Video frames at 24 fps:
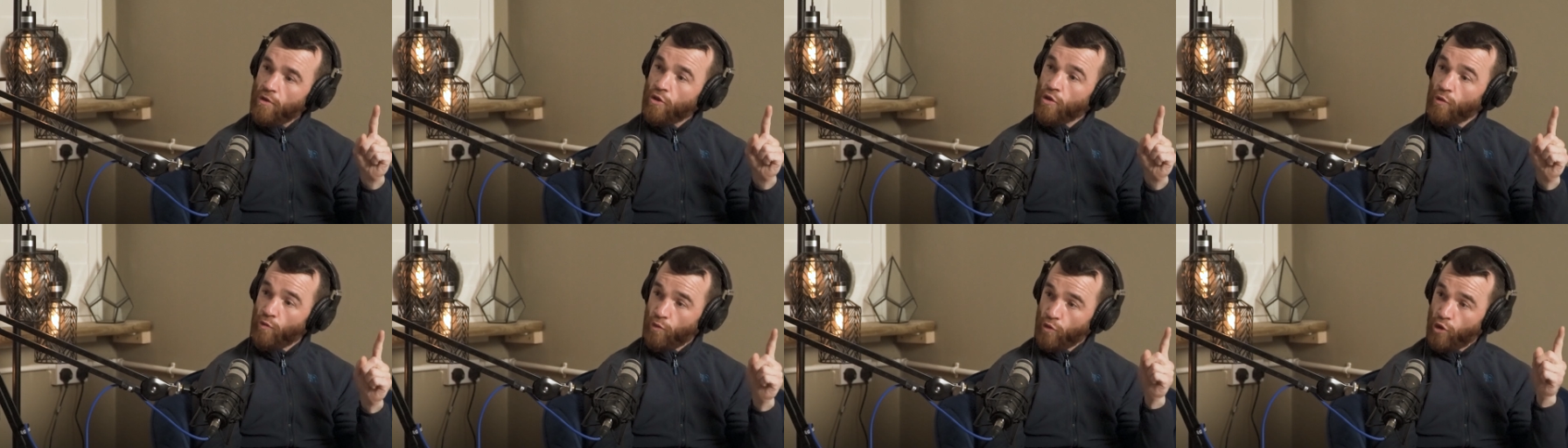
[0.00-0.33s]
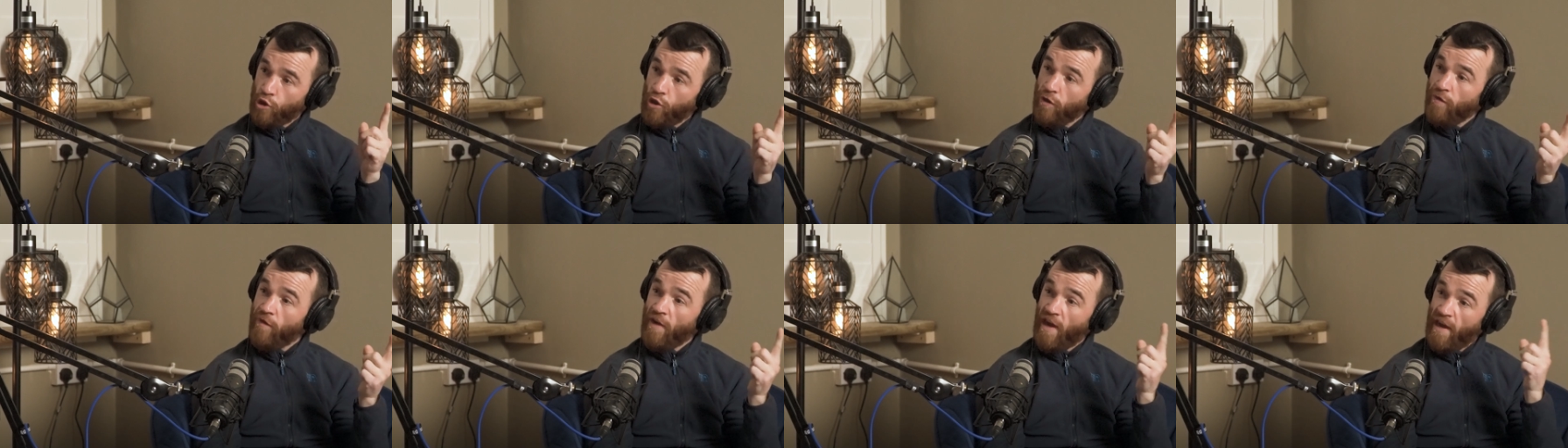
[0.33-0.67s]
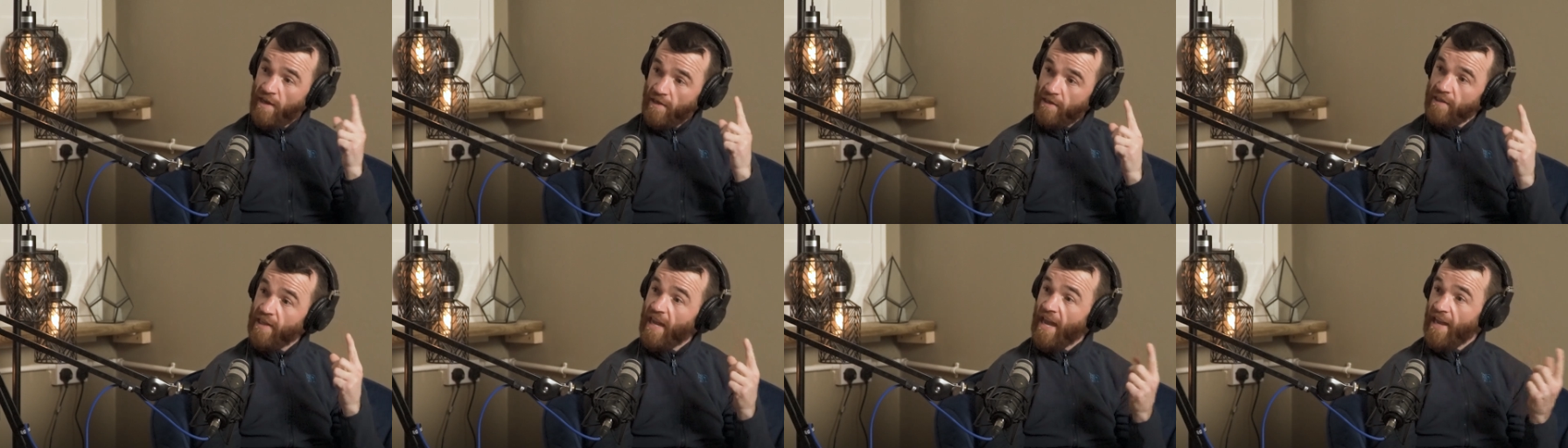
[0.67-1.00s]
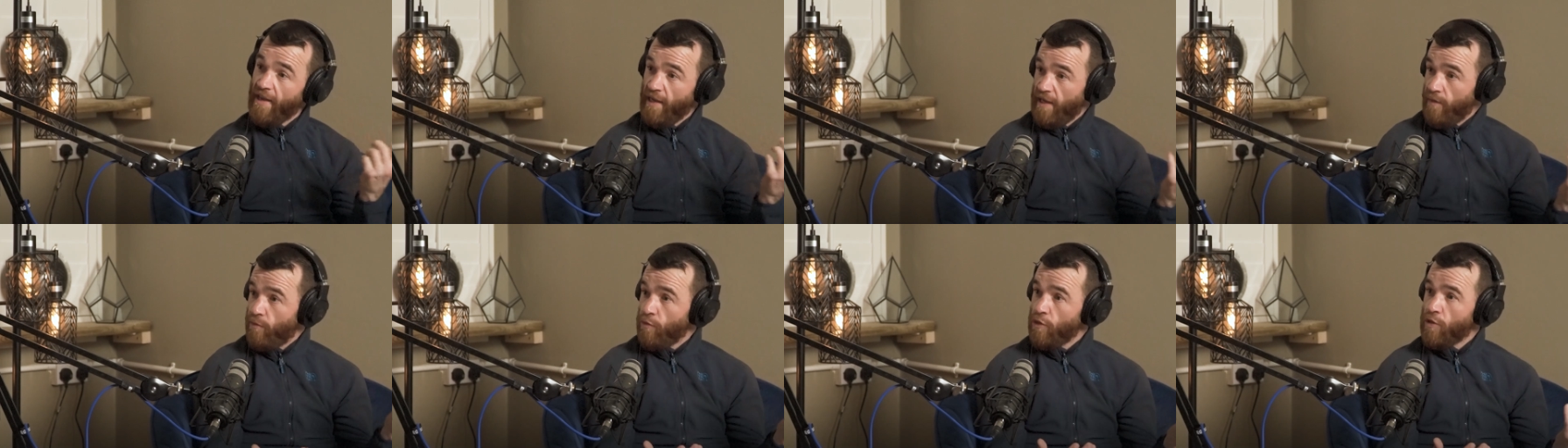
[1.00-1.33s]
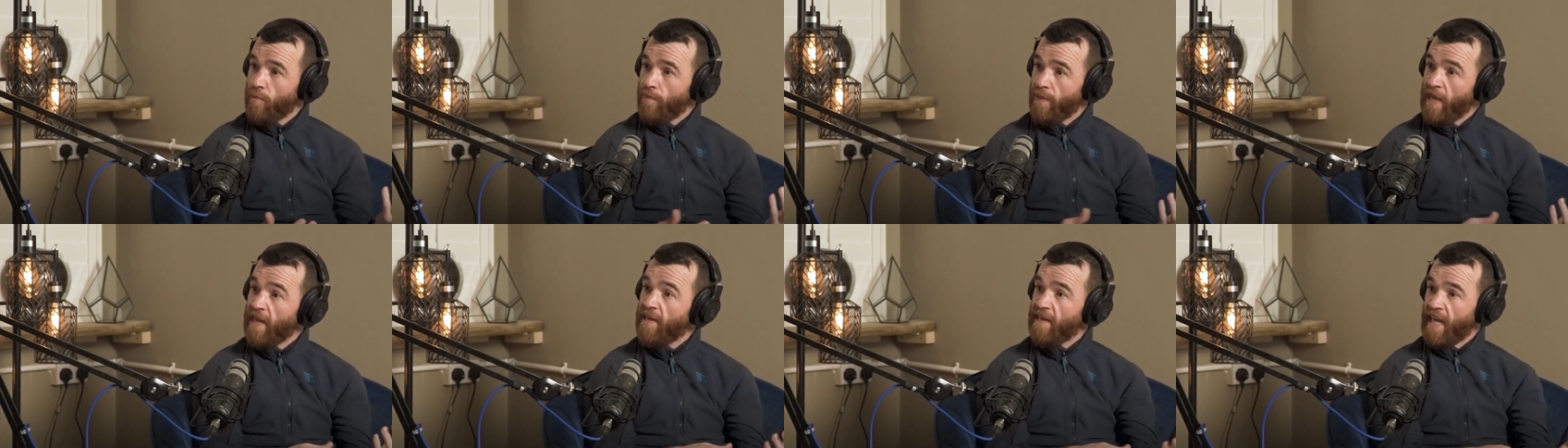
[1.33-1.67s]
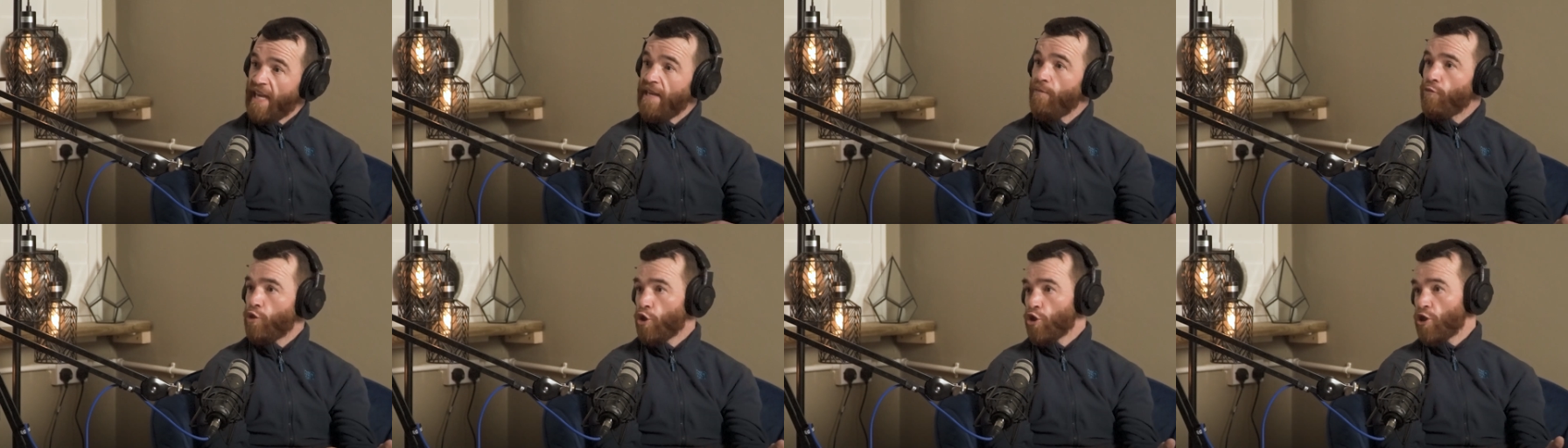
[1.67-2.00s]
so it was big. Yeah, he was big
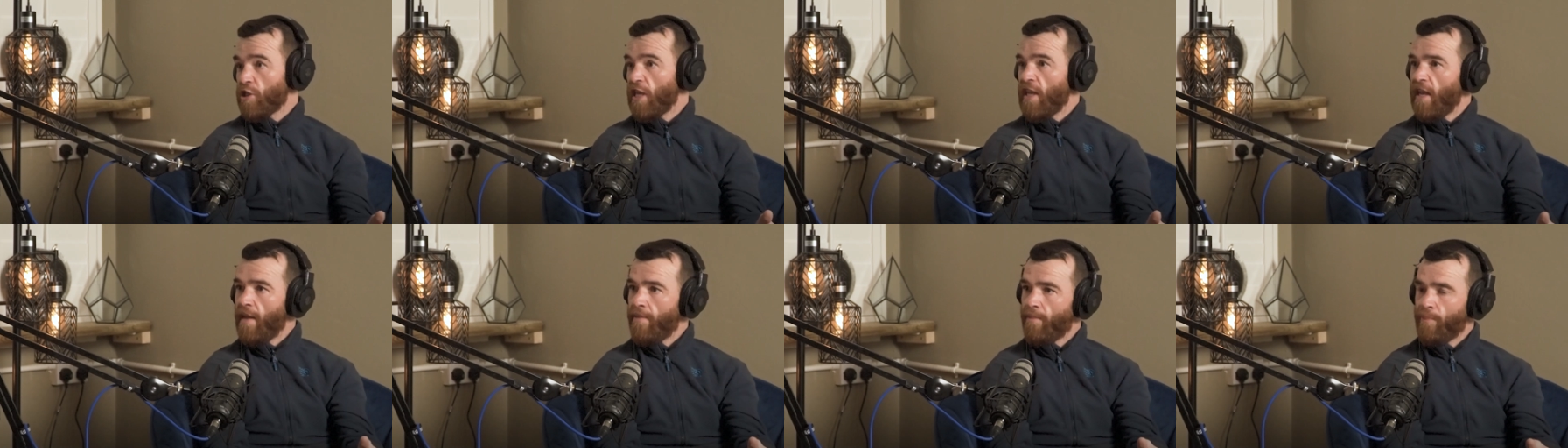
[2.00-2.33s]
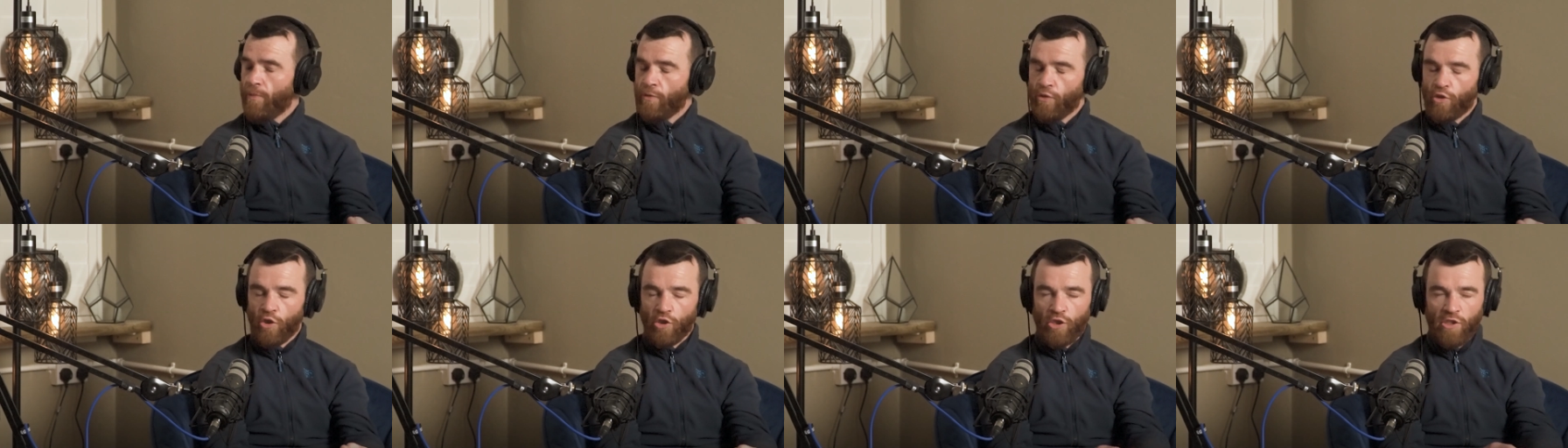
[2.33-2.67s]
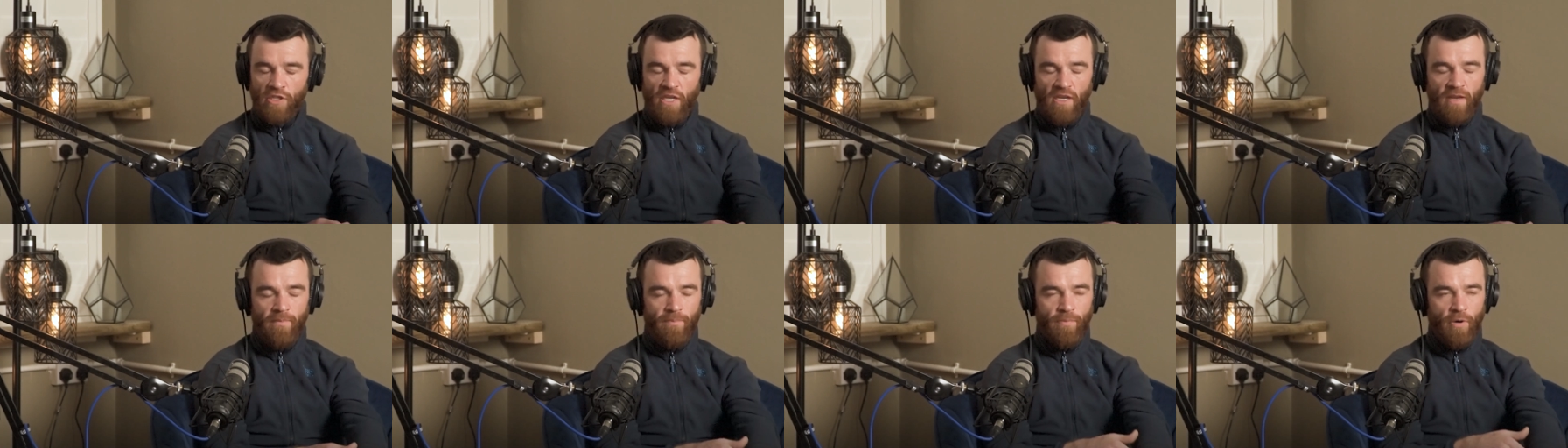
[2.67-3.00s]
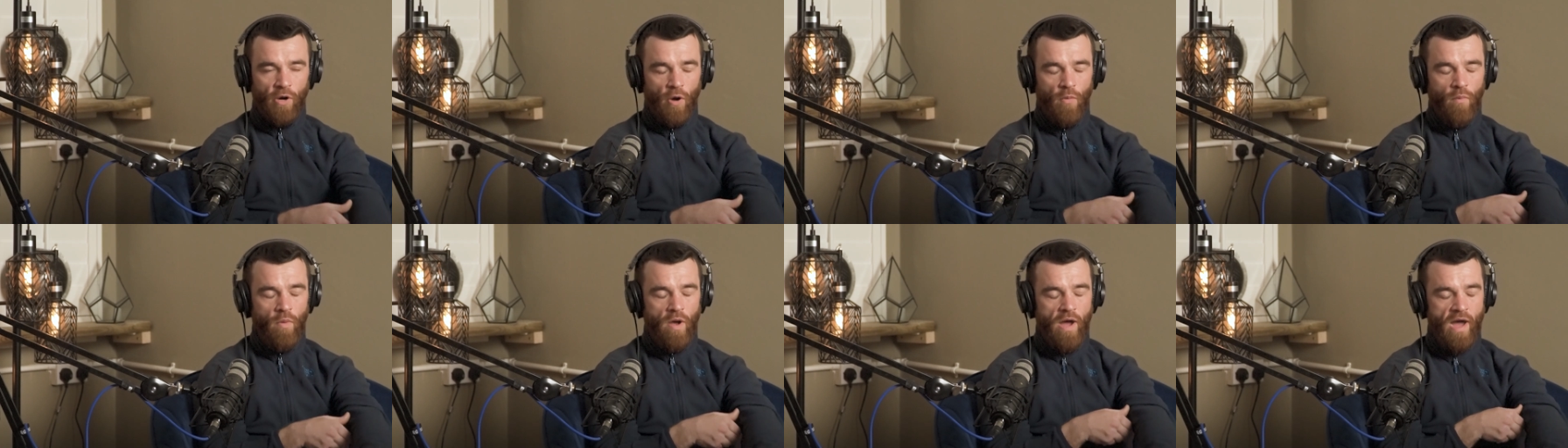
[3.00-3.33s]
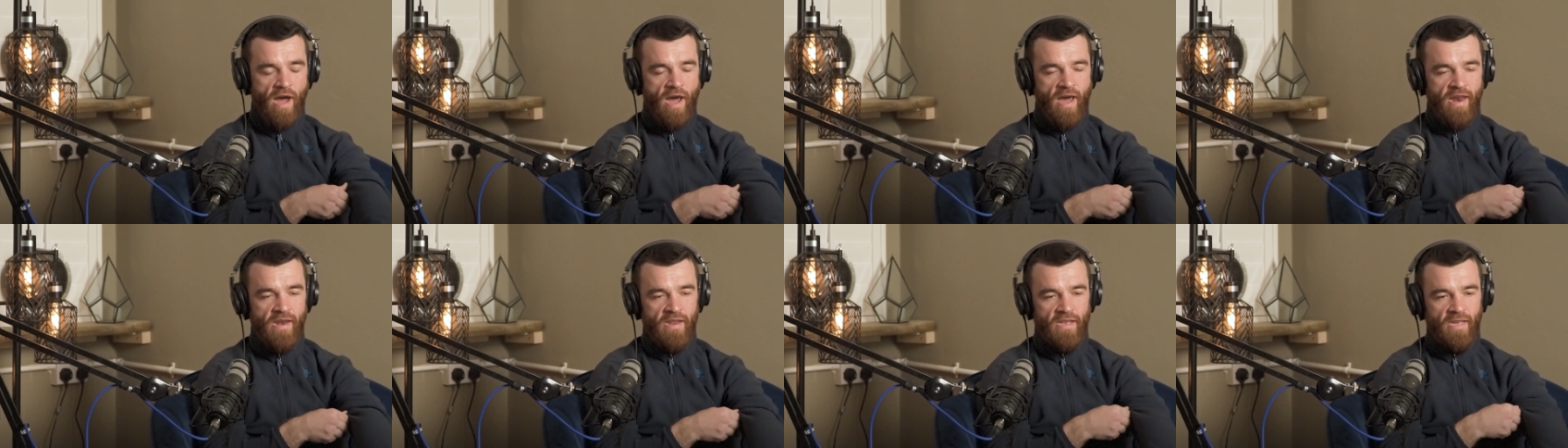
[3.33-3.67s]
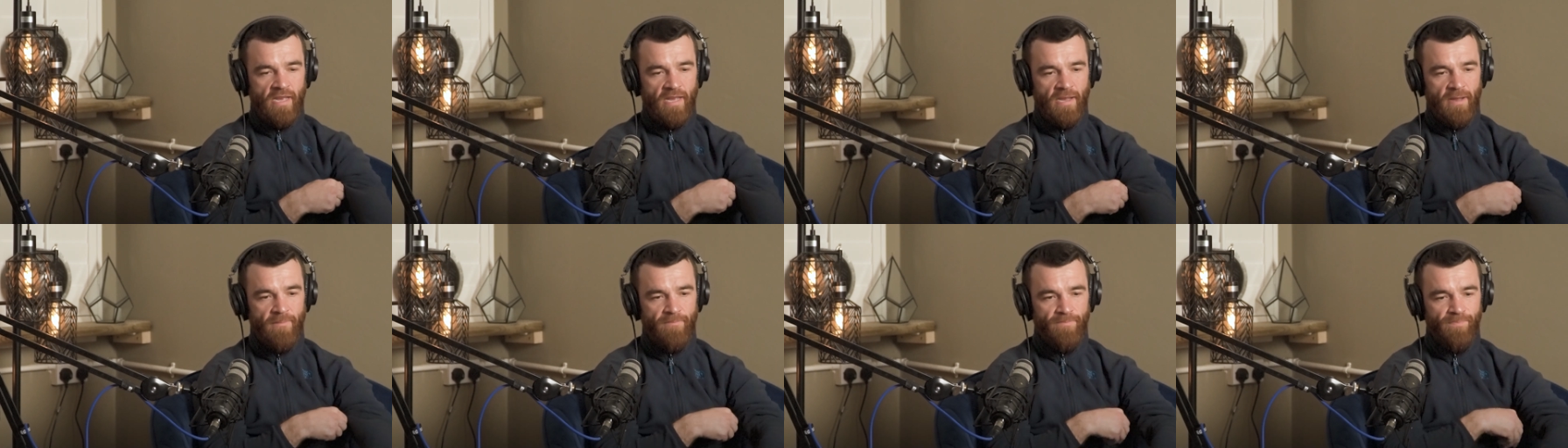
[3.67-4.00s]
name, just saying pro.
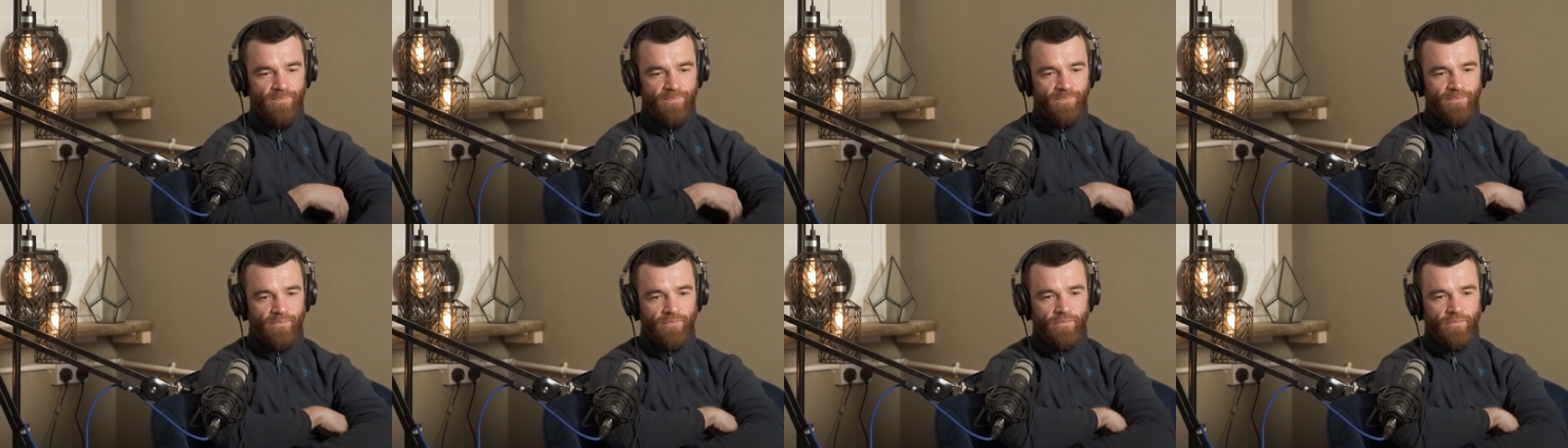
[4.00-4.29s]
And